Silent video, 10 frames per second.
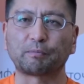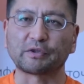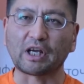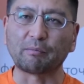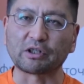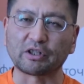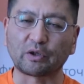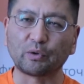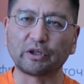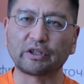
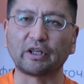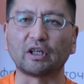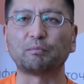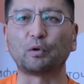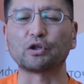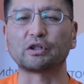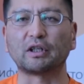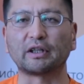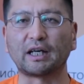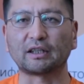cybersecurity and
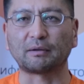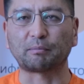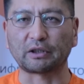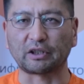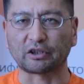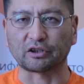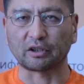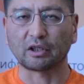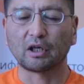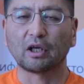personal data
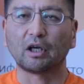protection.